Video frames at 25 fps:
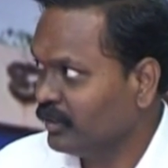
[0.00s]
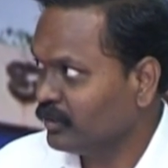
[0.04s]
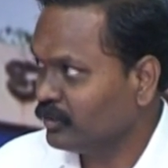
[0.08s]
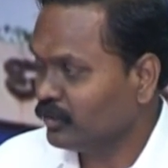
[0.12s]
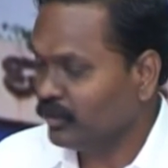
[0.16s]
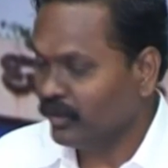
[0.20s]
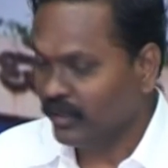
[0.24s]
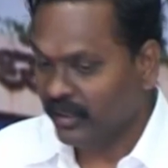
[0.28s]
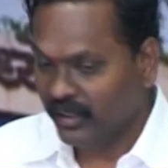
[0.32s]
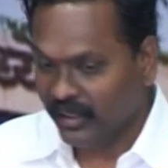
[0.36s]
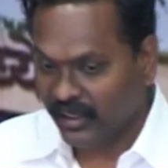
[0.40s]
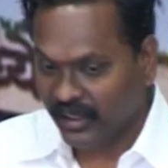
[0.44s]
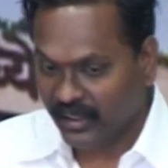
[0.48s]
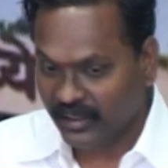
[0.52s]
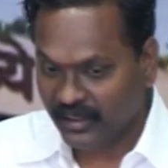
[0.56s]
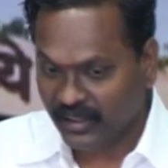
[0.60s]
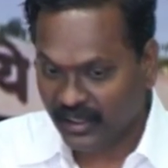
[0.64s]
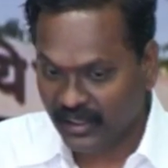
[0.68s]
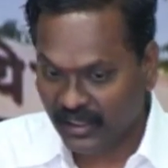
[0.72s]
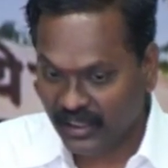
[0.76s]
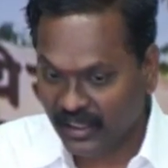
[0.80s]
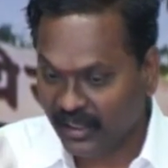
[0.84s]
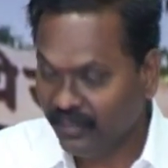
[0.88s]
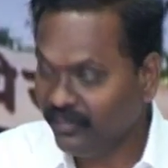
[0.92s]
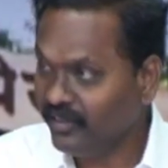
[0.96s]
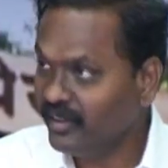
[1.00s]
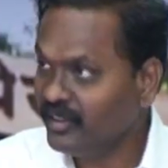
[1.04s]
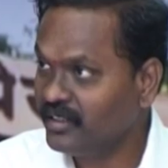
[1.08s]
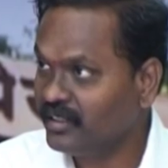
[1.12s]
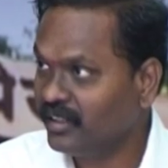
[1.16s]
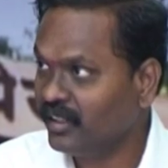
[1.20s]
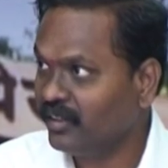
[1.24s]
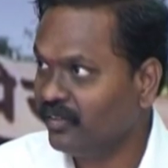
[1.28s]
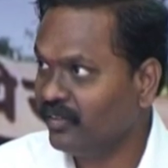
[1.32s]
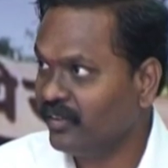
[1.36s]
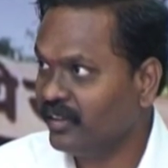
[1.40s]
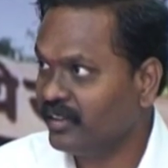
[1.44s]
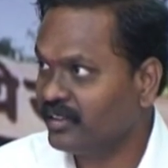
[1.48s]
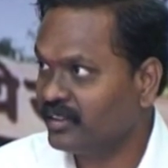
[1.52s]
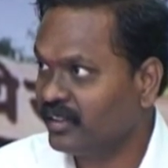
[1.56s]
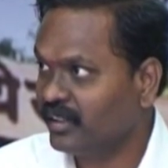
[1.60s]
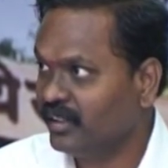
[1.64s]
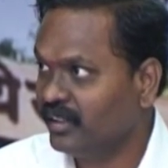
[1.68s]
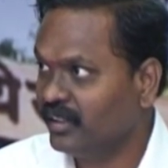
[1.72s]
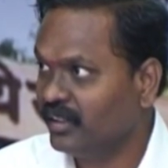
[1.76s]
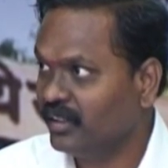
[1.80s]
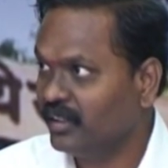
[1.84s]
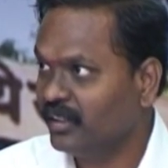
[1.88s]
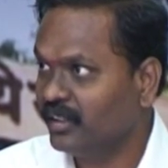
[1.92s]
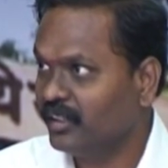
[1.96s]
So here the events are fixed,
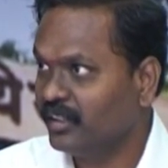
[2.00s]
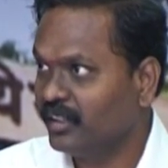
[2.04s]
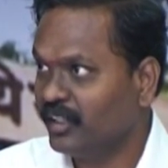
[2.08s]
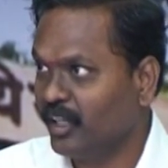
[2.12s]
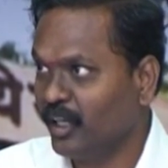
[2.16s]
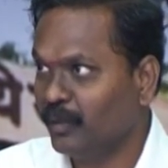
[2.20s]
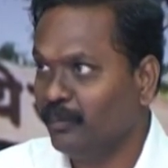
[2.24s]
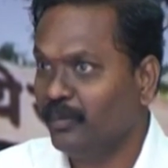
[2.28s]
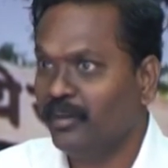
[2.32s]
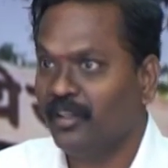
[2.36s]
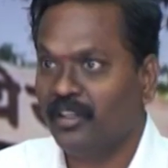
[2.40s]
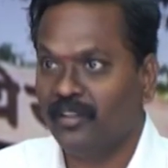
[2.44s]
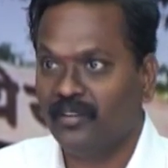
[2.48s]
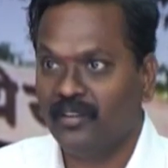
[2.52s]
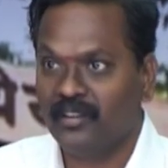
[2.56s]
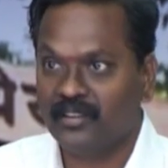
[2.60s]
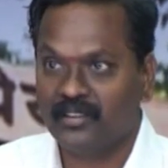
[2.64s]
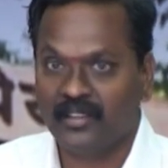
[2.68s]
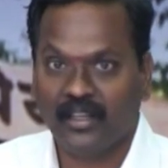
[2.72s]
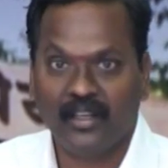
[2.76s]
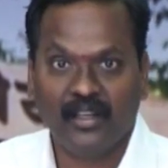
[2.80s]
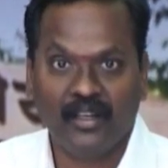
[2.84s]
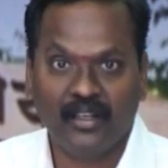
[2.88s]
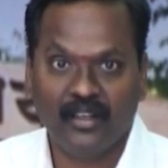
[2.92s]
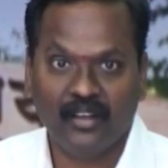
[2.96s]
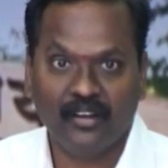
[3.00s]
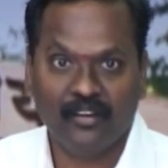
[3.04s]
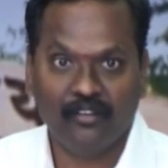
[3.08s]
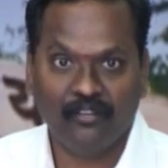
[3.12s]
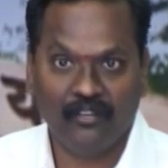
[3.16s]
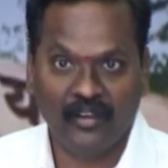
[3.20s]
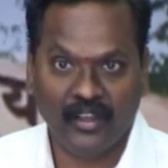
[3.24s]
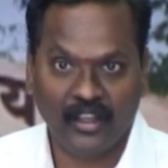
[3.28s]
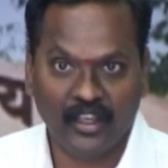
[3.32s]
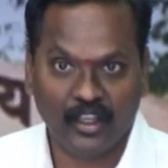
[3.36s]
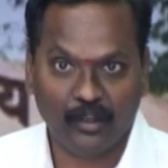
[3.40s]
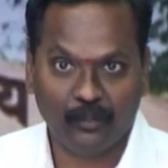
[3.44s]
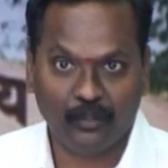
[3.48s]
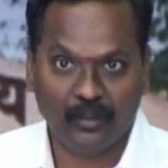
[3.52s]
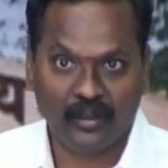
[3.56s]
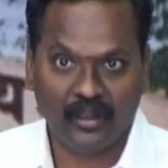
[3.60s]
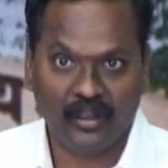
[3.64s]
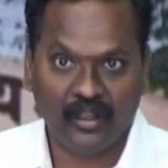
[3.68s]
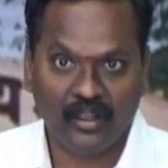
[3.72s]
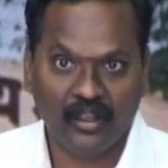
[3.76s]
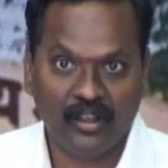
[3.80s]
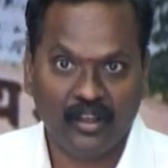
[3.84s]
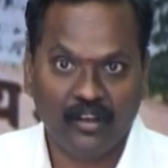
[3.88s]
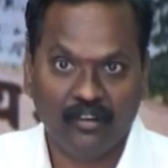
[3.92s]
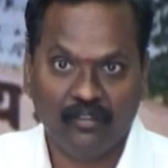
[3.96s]
time intervals are variable.
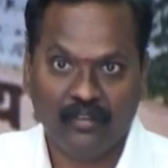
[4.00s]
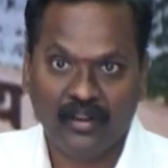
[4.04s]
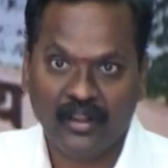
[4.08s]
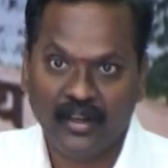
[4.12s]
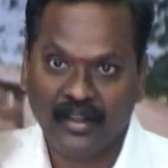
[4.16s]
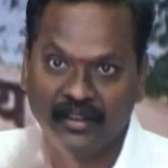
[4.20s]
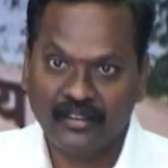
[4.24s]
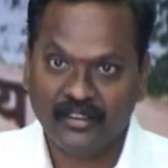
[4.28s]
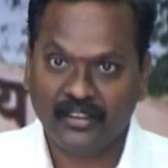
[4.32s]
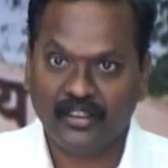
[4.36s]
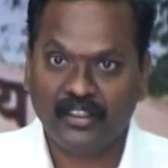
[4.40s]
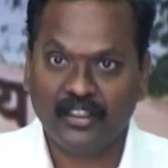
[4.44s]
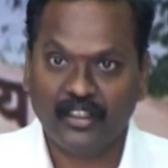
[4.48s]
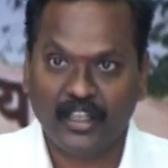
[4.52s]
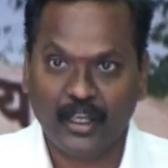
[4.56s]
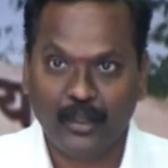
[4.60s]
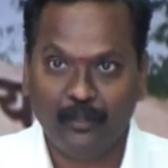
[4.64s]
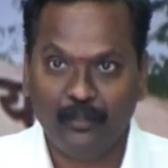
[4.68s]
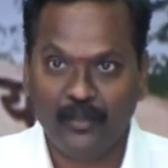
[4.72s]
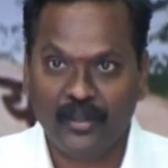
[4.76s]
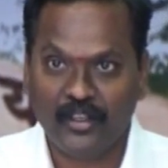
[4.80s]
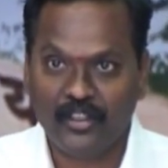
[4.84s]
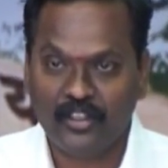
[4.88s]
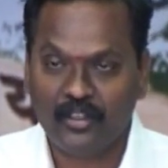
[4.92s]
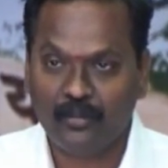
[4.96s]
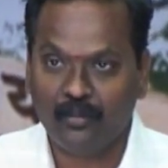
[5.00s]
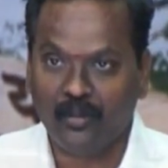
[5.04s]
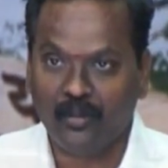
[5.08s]
Whereas in time based